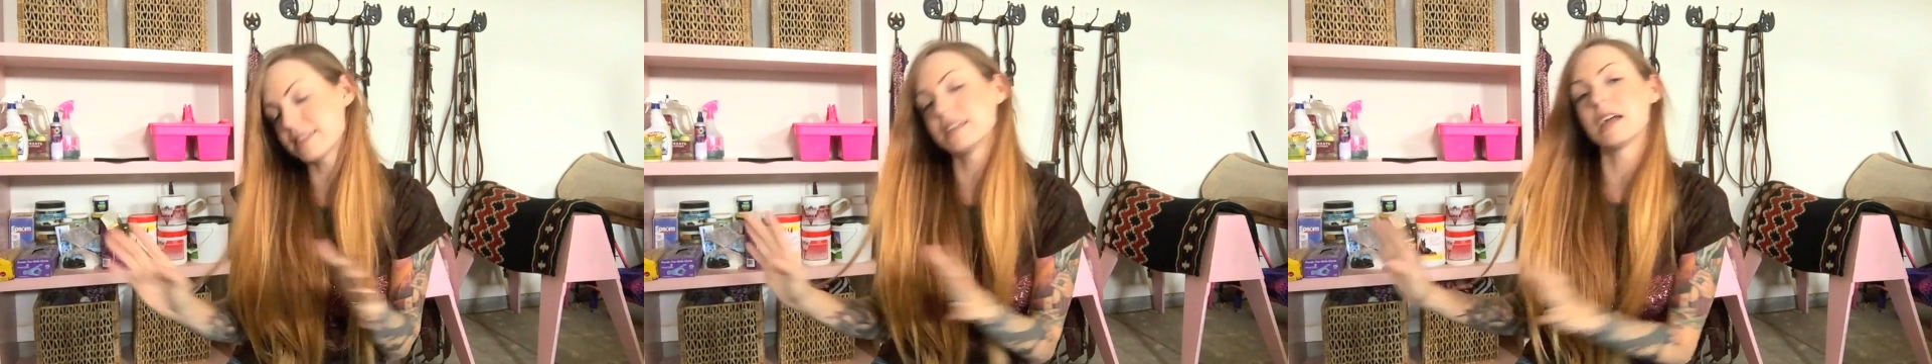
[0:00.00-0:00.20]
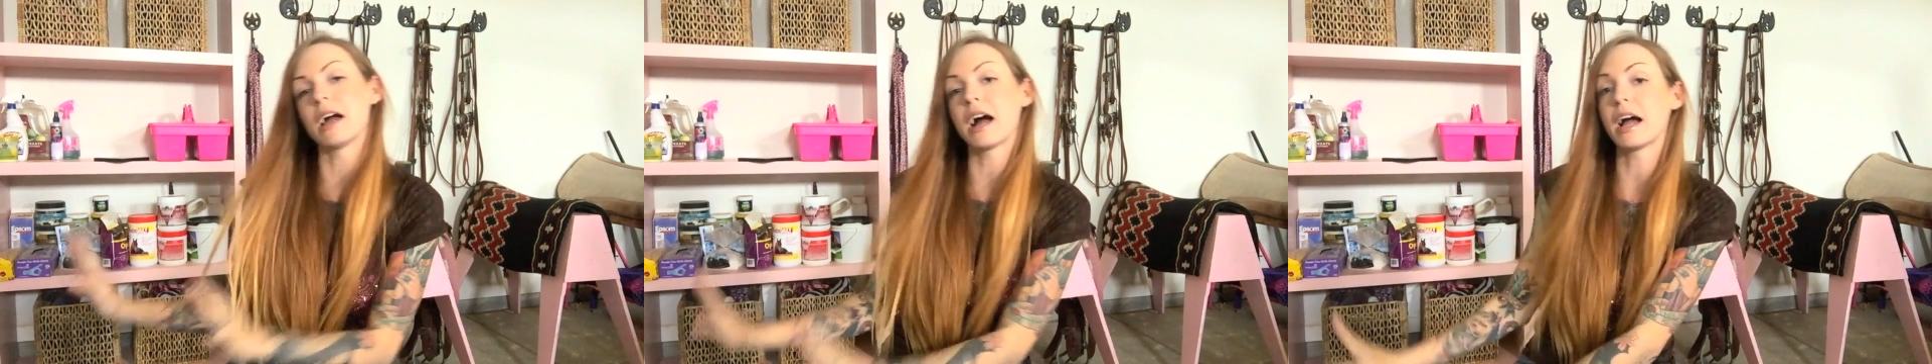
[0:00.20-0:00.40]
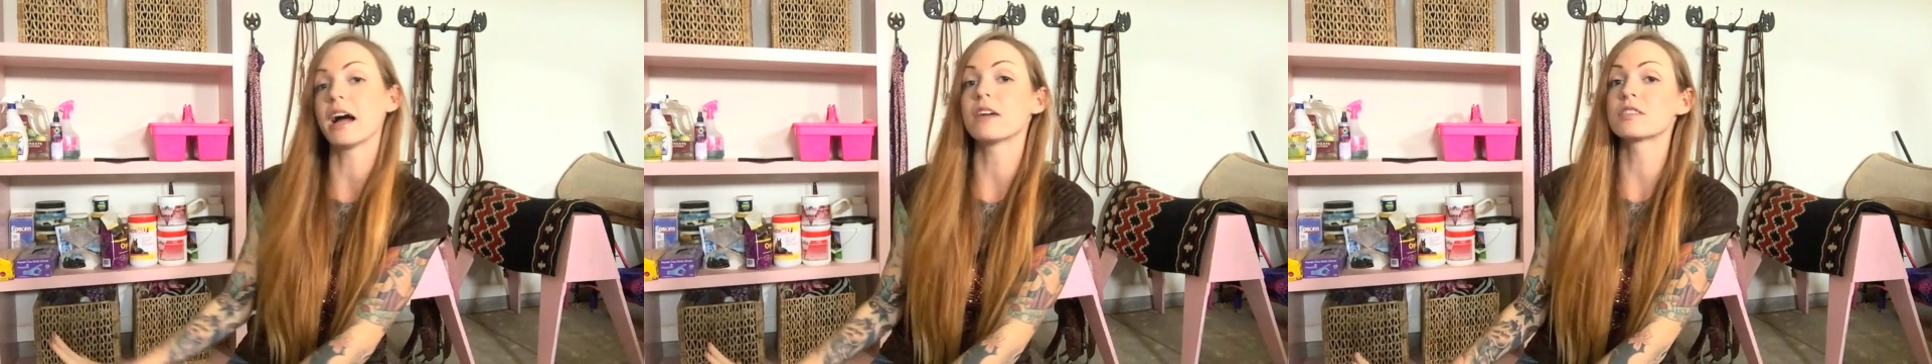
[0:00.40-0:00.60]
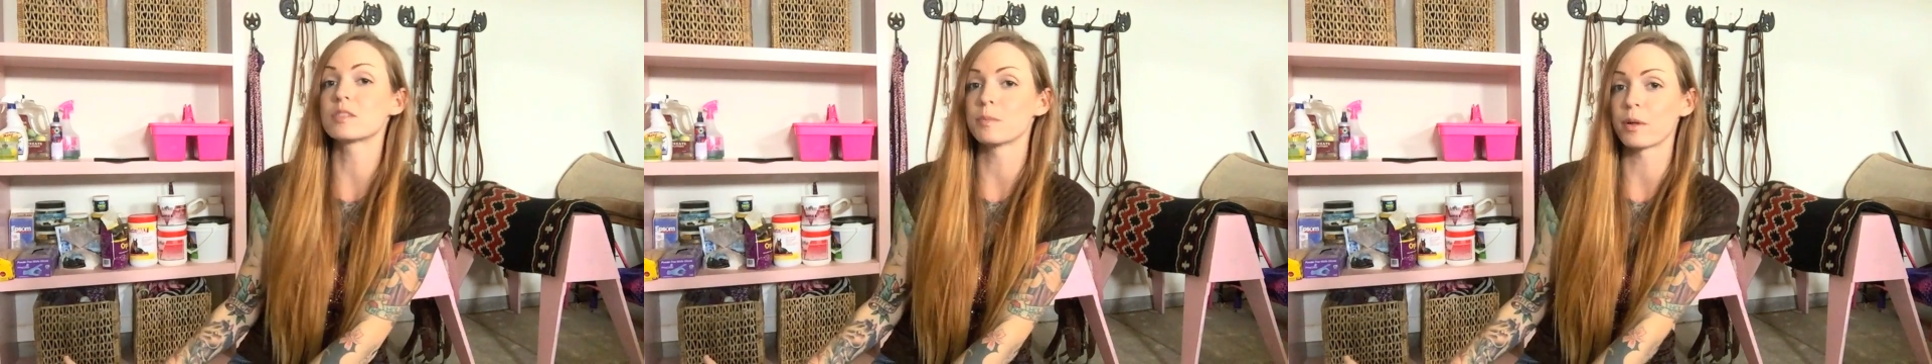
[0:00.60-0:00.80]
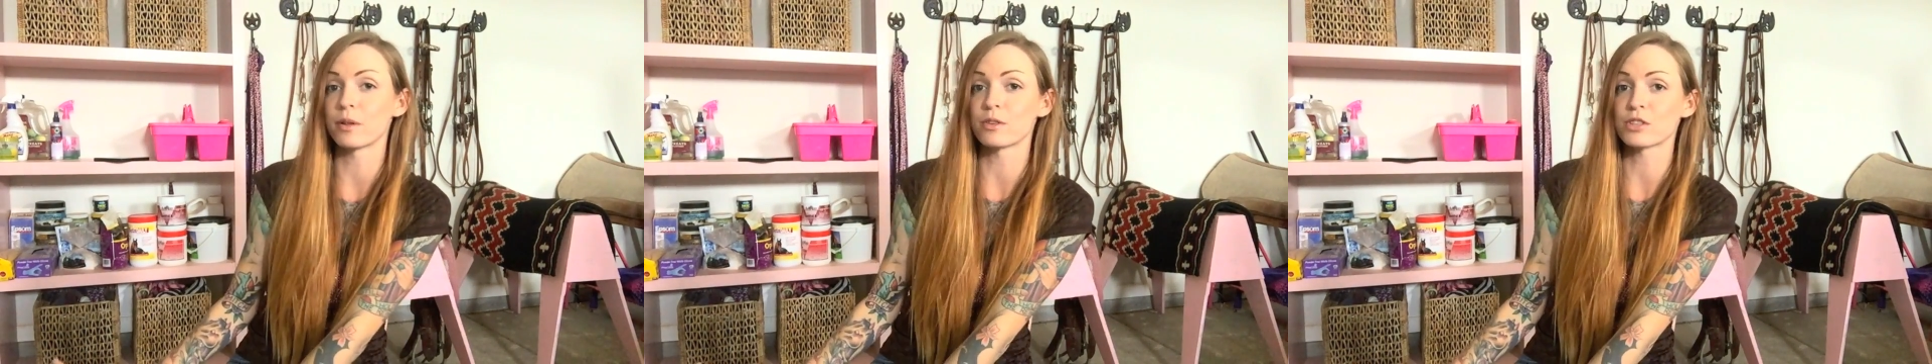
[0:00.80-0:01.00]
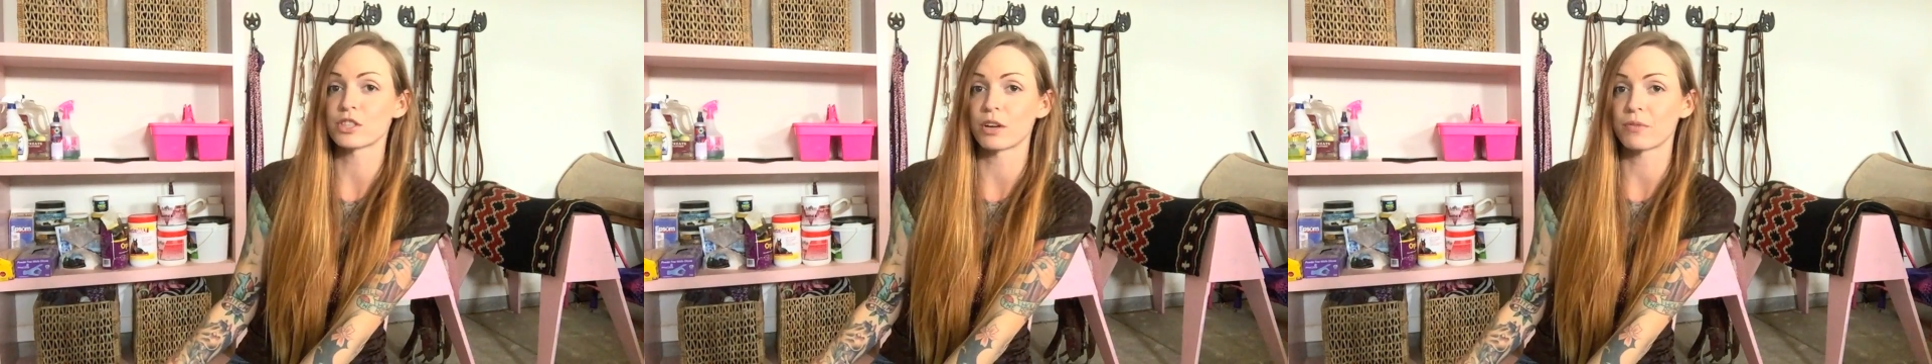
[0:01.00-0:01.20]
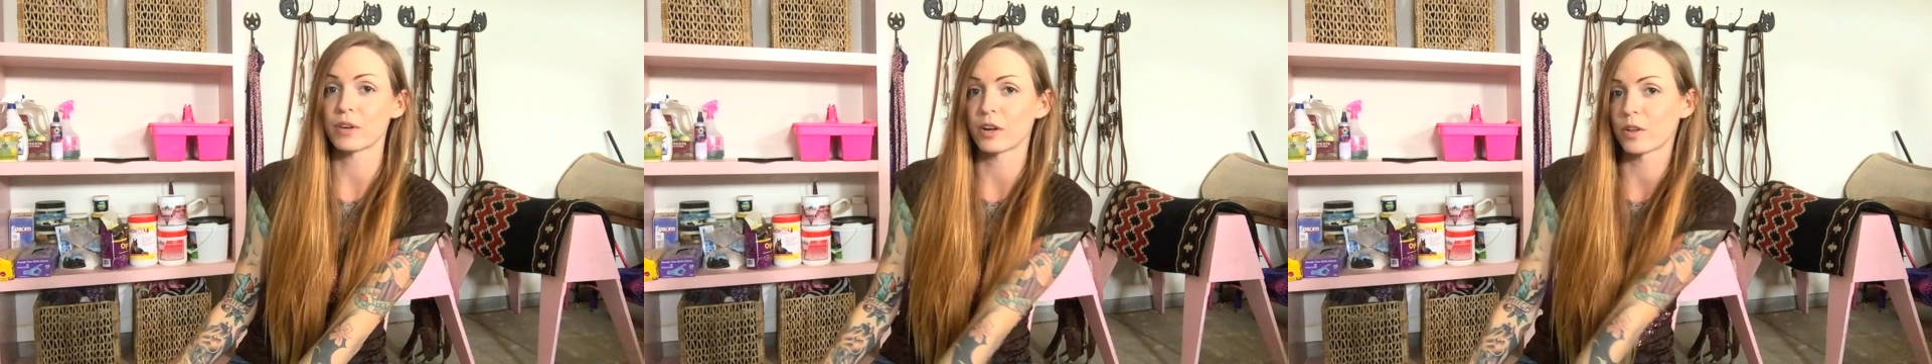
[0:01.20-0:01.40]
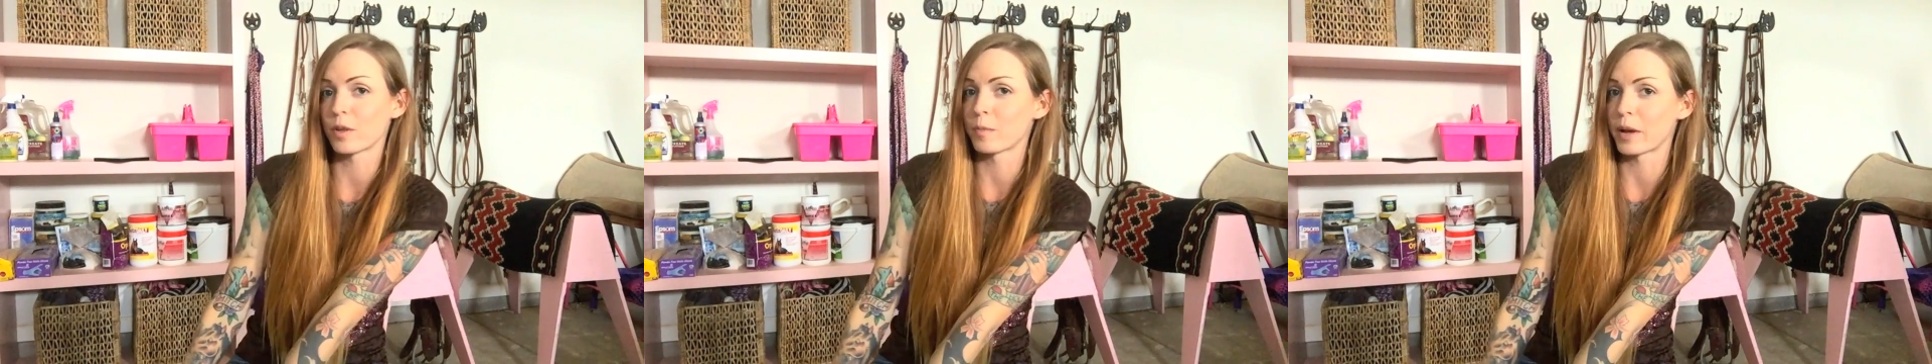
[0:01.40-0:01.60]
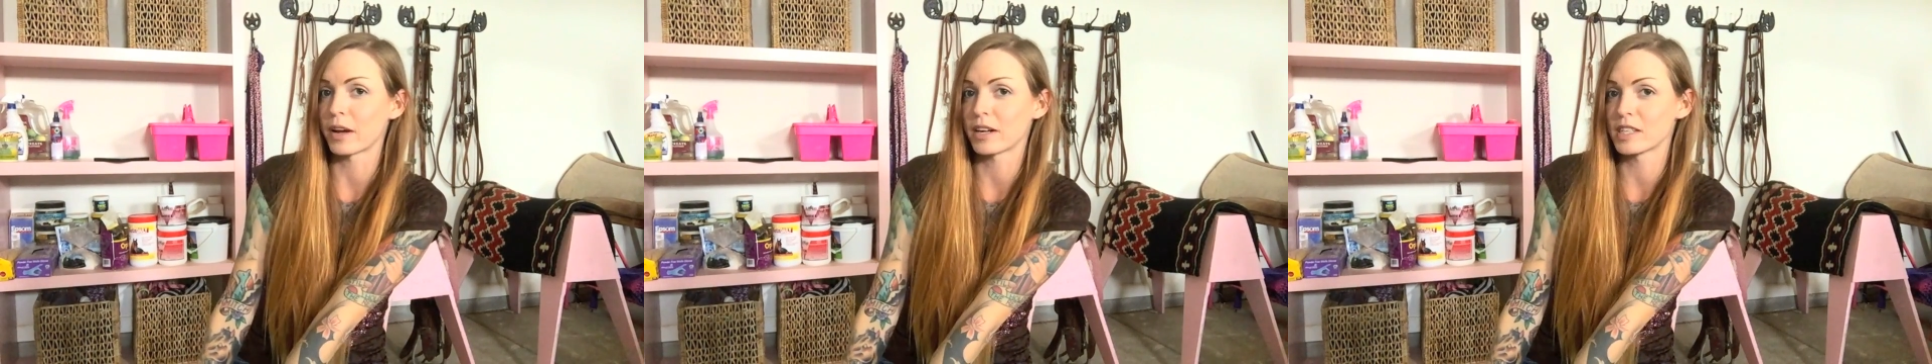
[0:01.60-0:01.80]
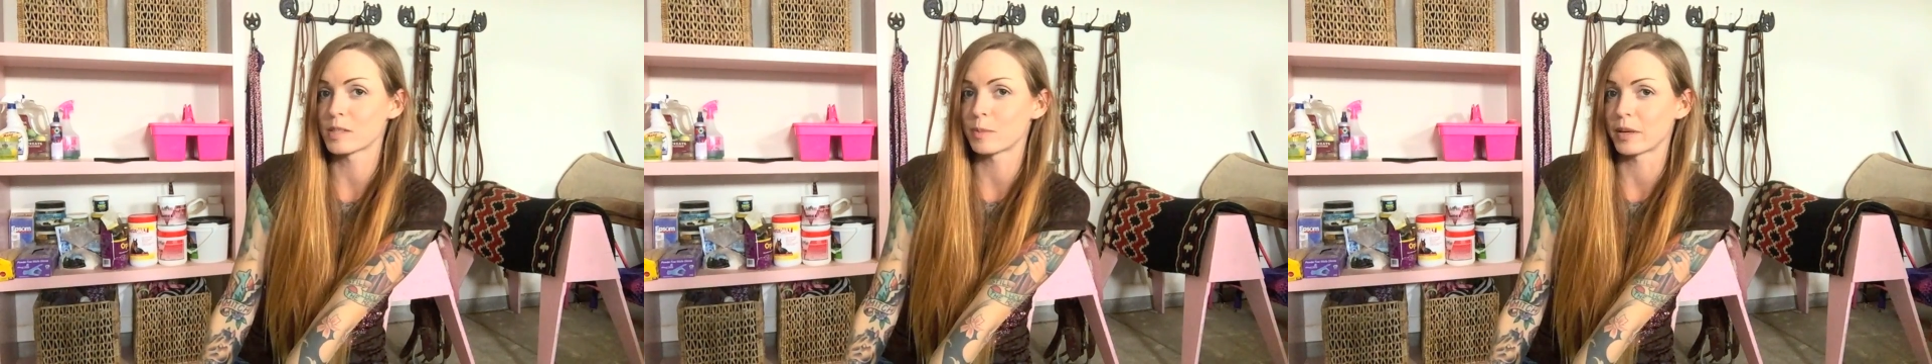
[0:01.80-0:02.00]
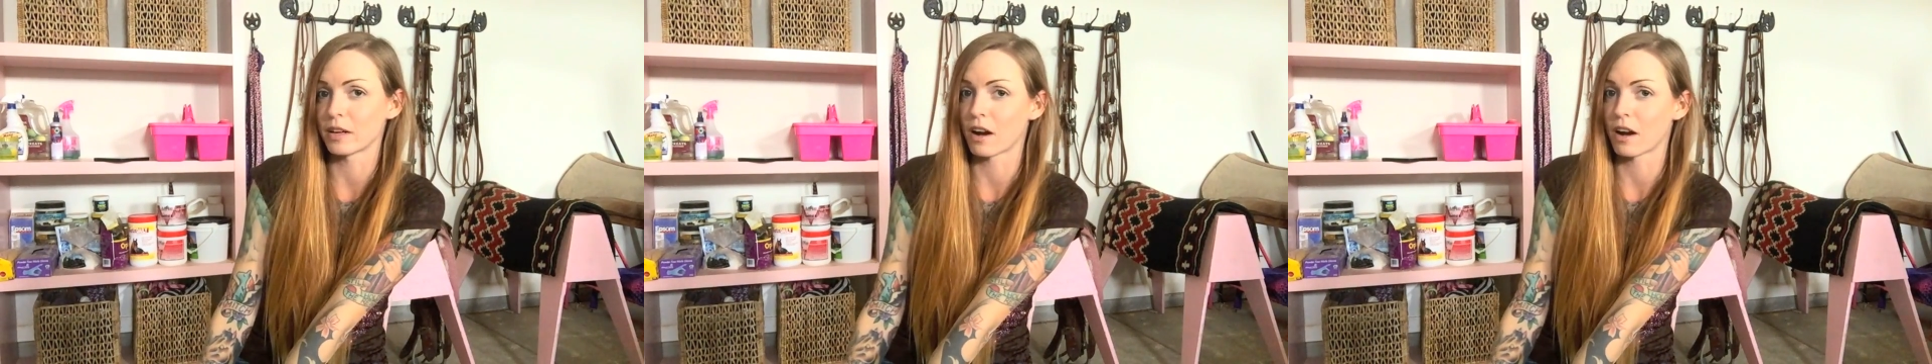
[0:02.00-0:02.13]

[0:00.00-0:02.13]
and I have some other stuff here that my husband